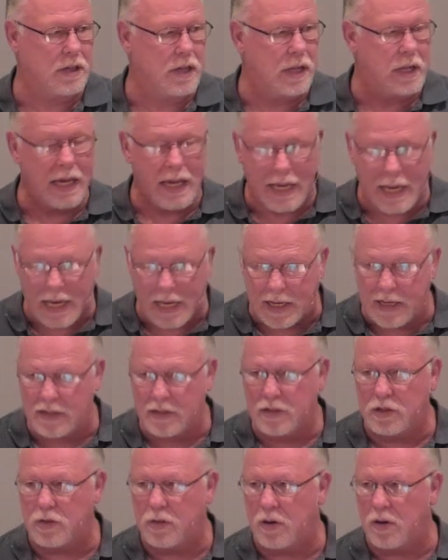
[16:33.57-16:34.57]
clinging
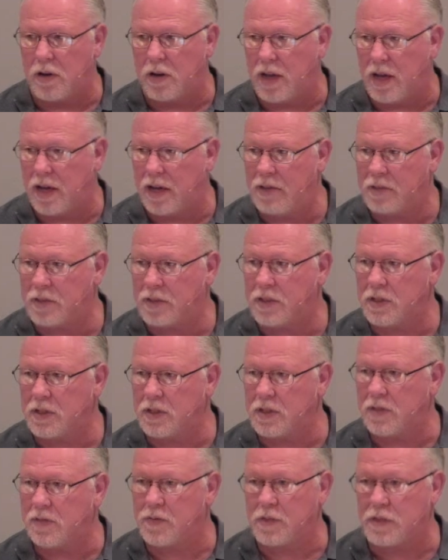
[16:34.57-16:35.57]
to our lives
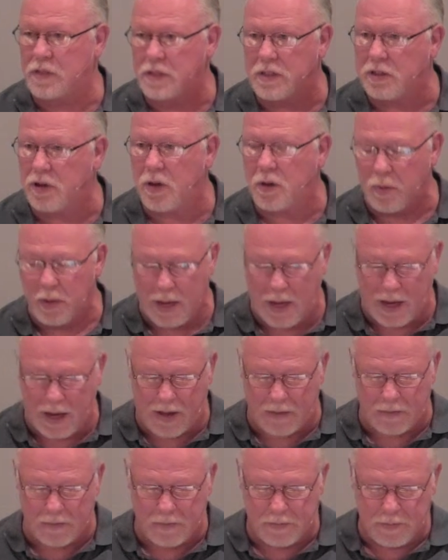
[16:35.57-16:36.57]
as if this is all we
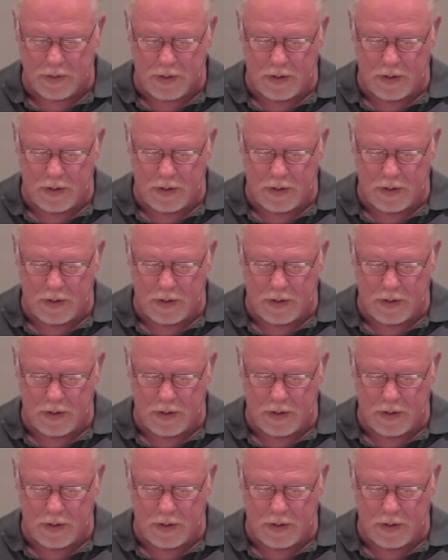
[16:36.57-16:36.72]
have.